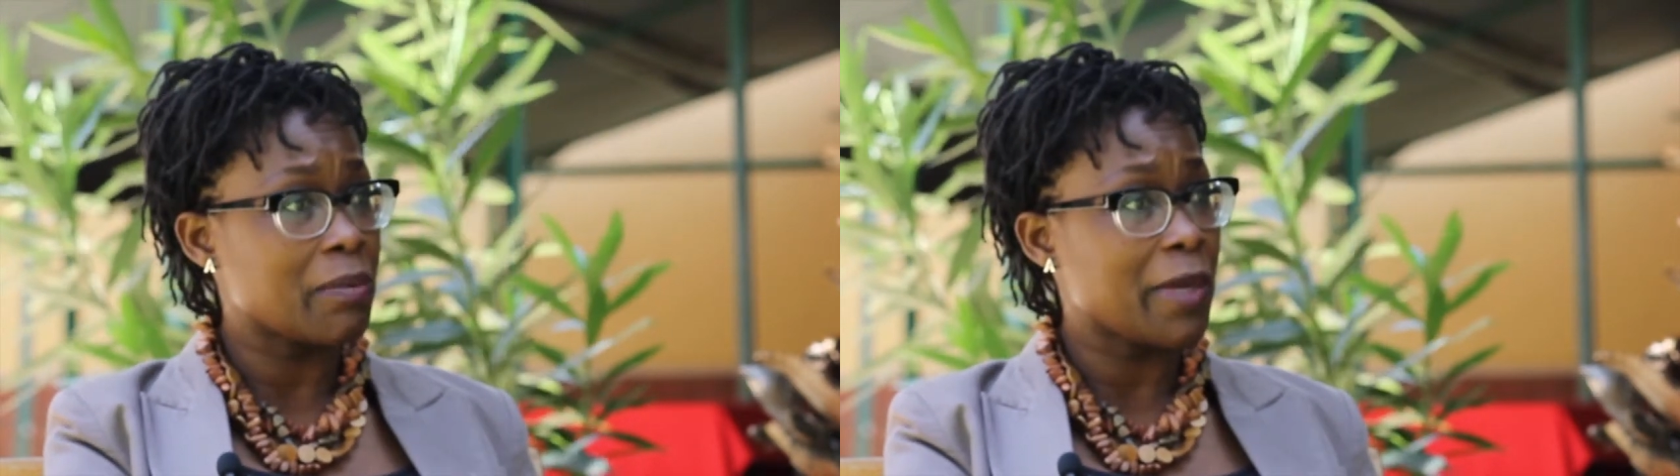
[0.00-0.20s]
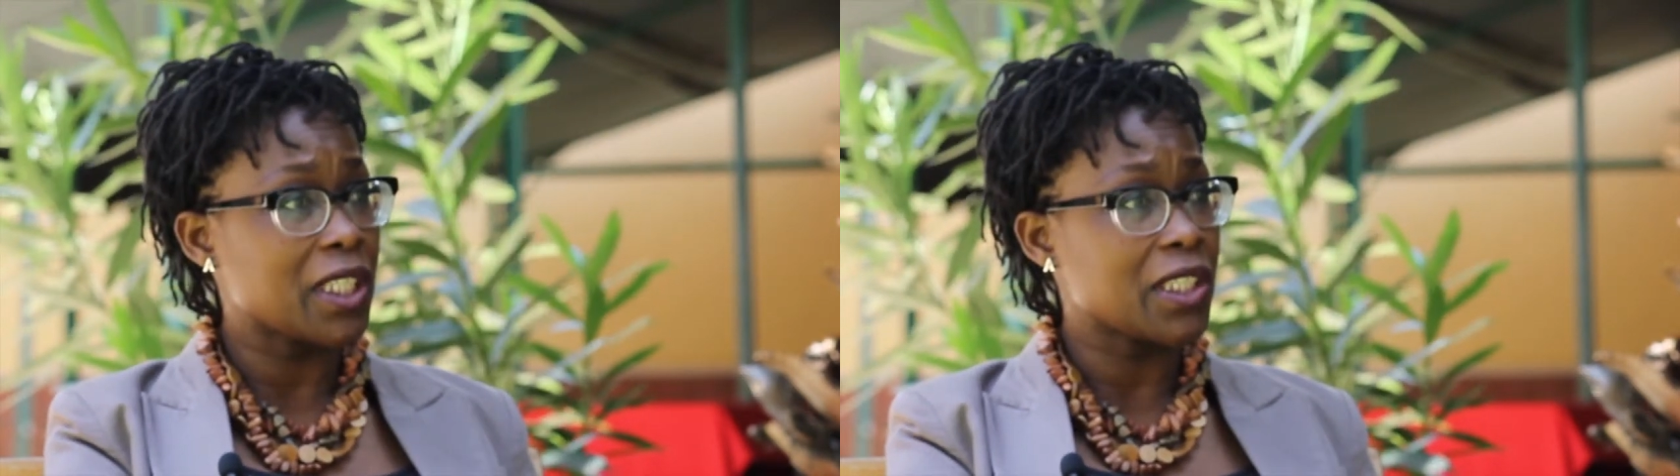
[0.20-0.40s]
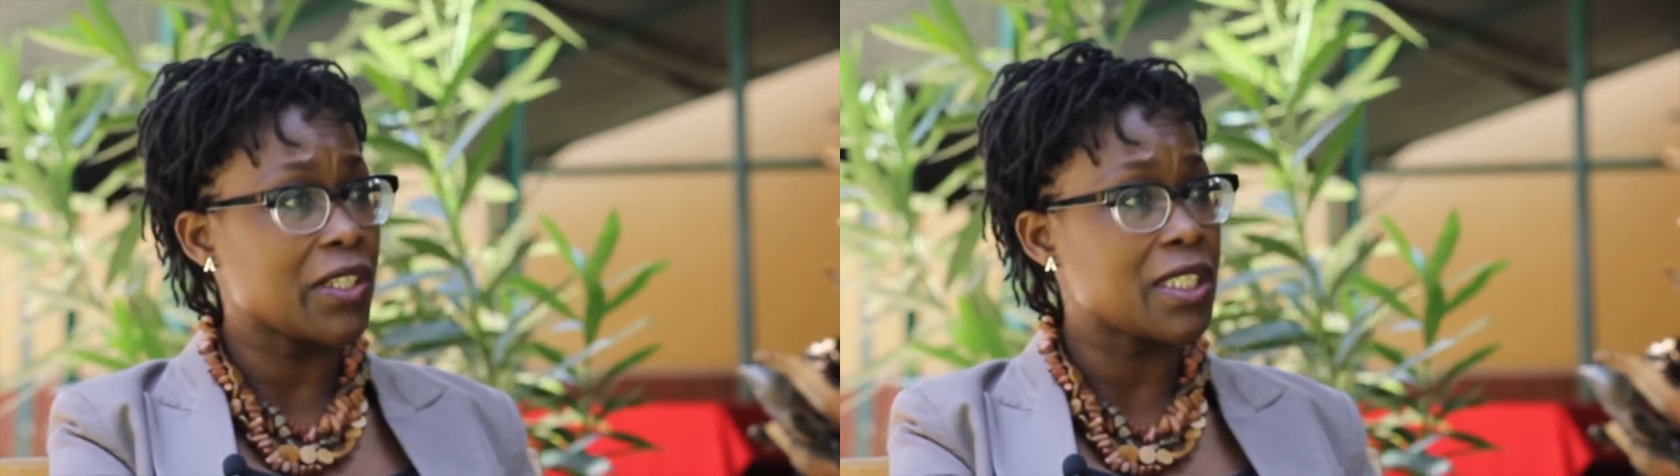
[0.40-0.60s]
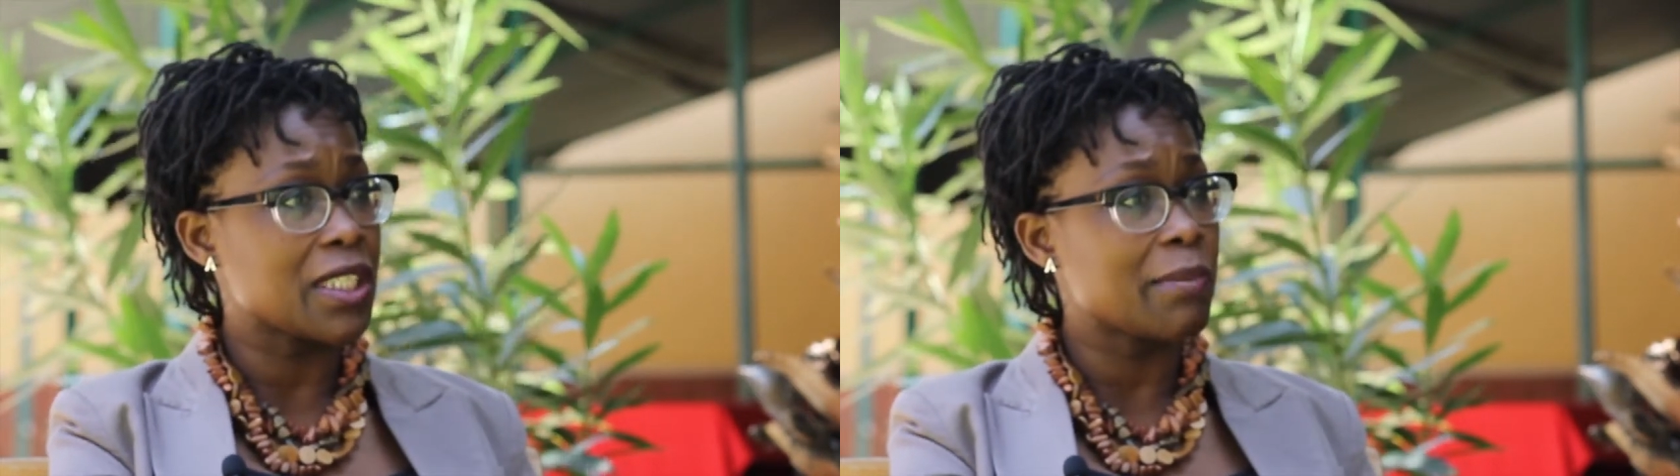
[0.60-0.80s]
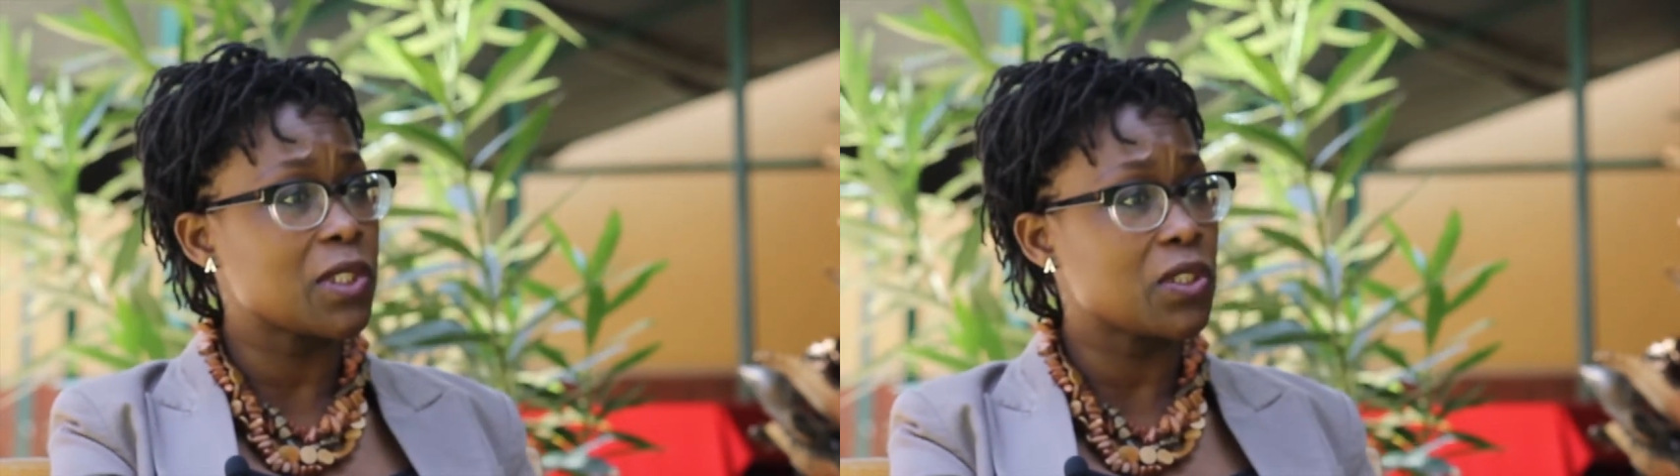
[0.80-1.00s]
Humanitarian
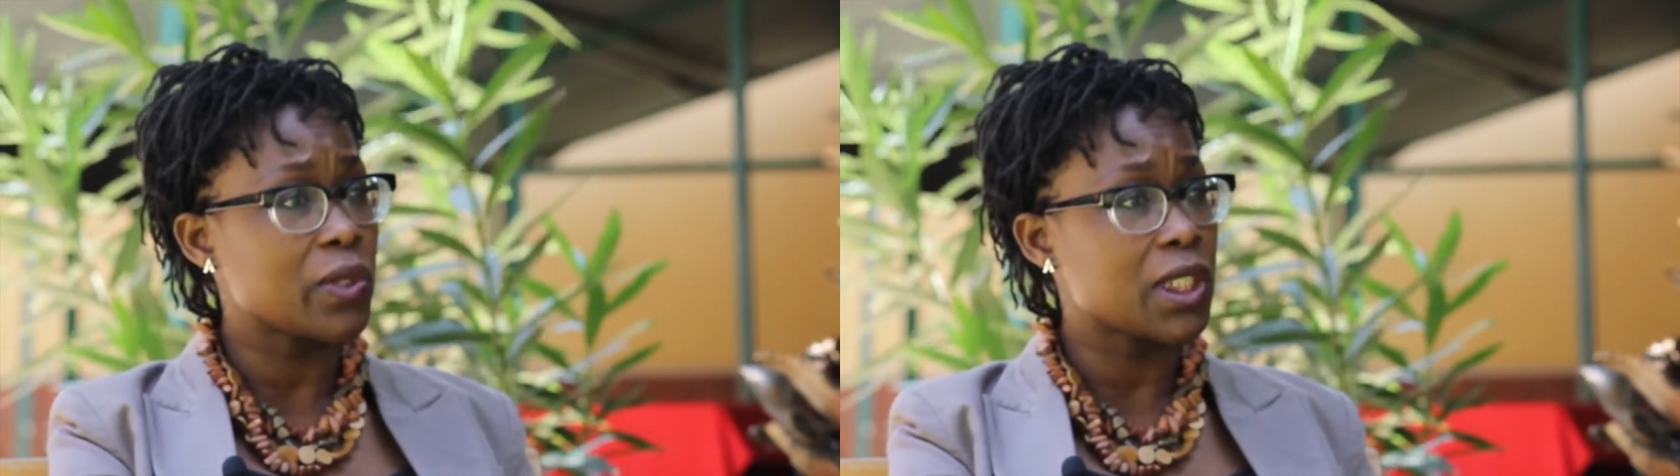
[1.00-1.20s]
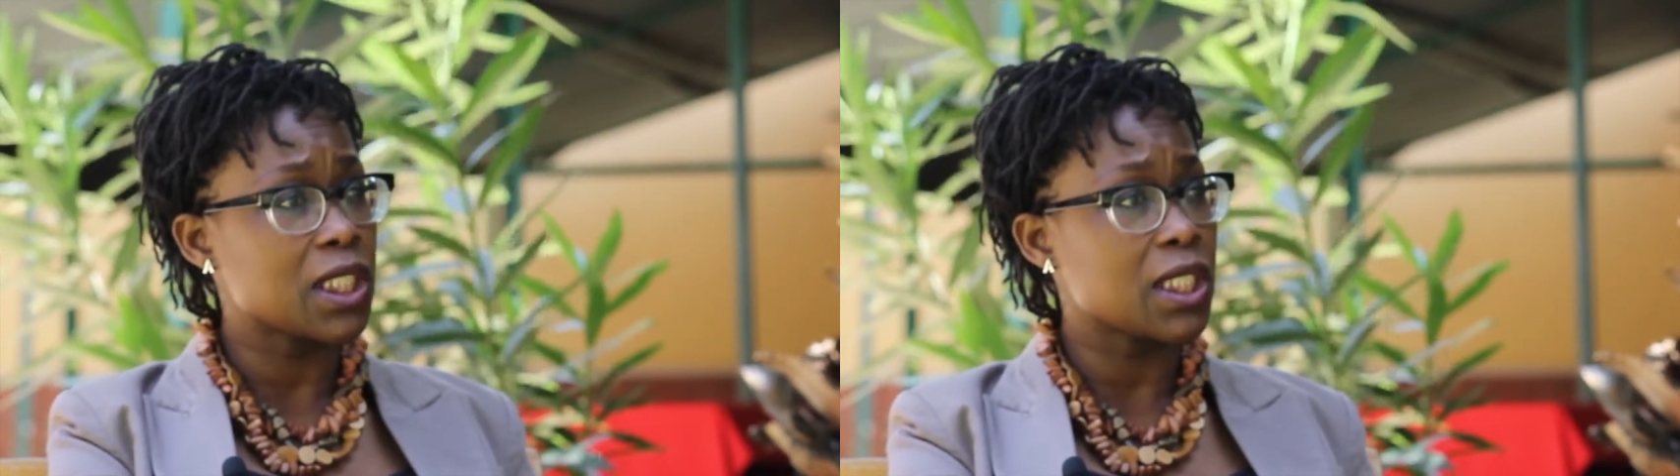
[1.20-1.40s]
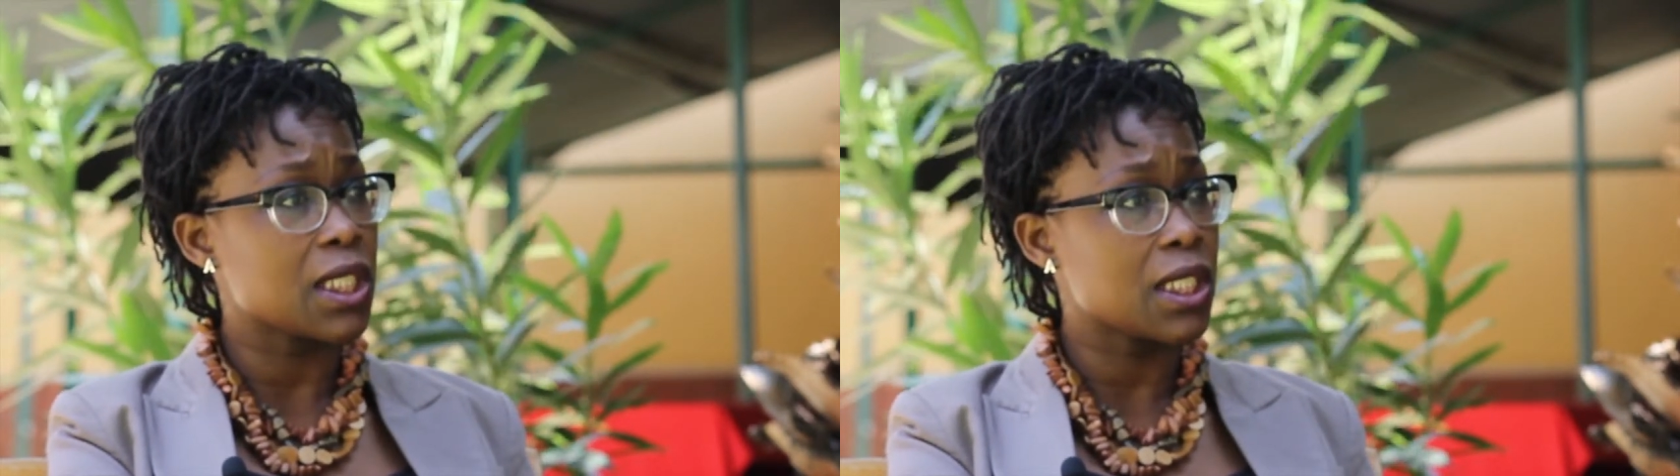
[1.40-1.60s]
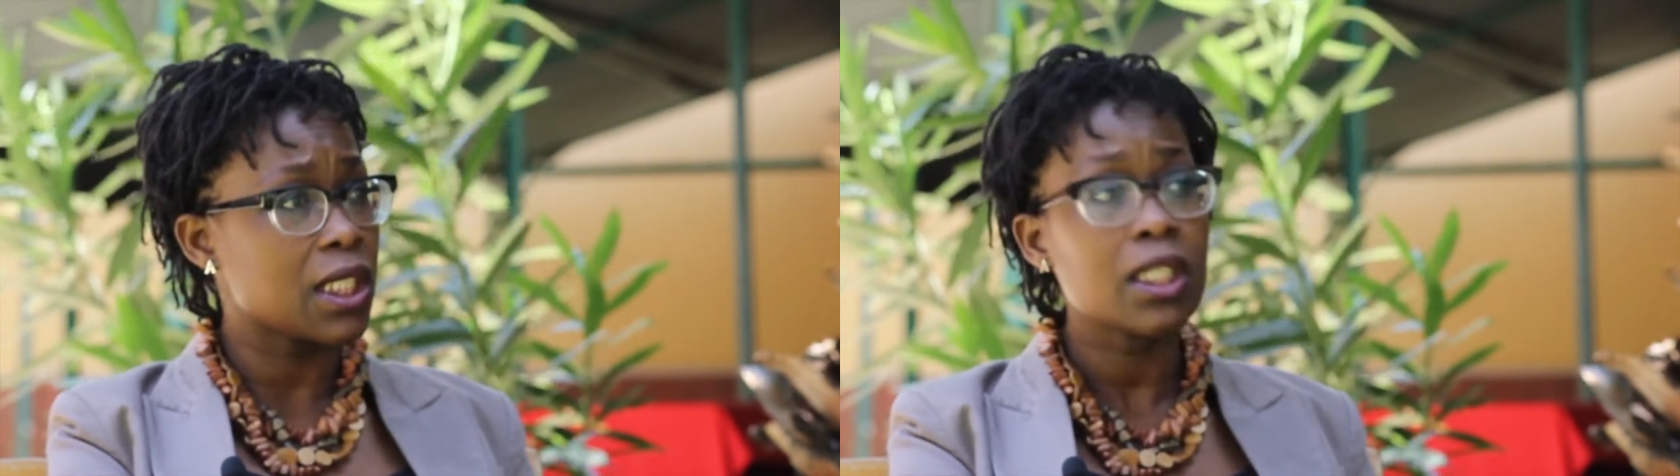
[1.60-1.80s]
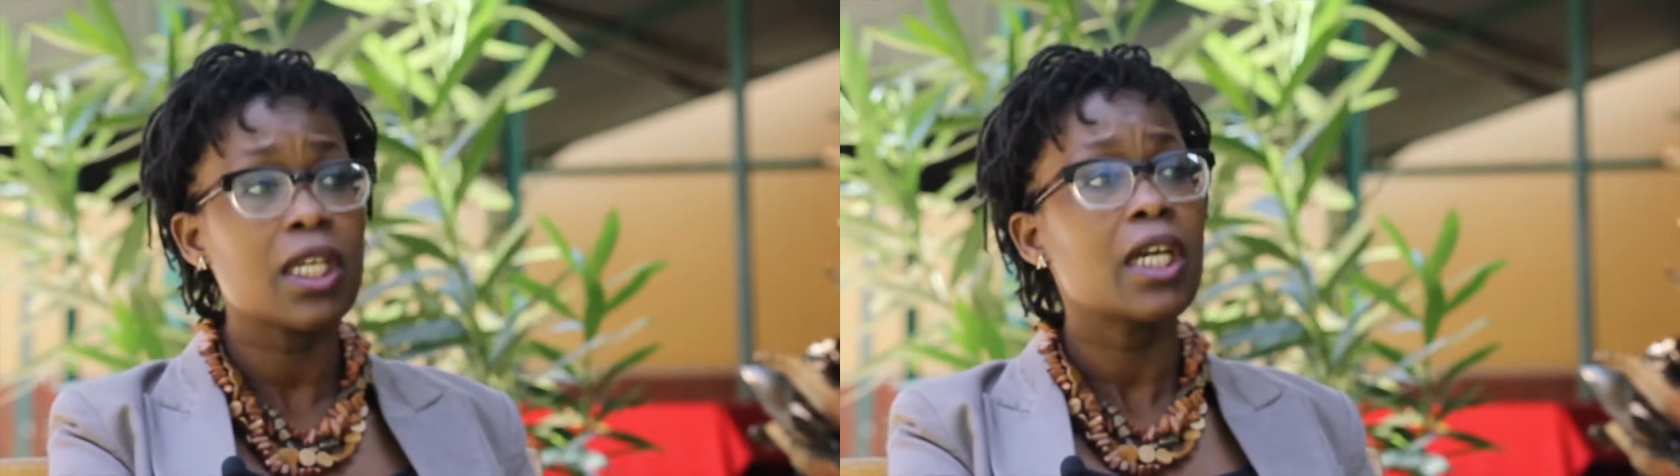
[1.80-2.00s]
Summit in
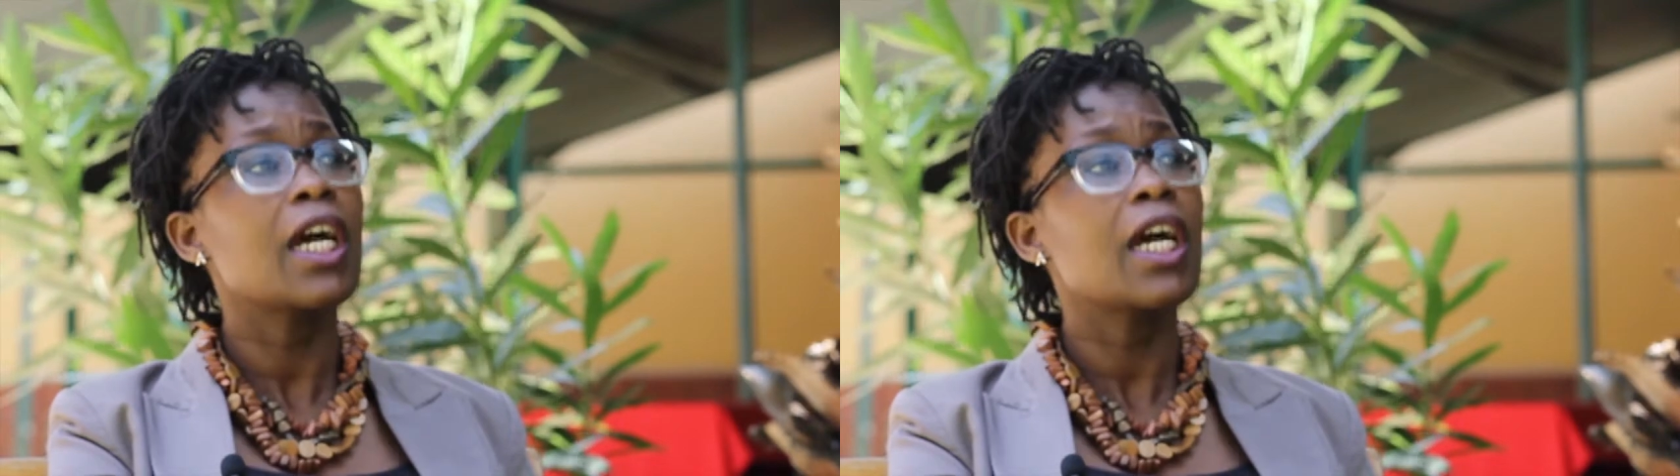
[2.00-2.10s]
2016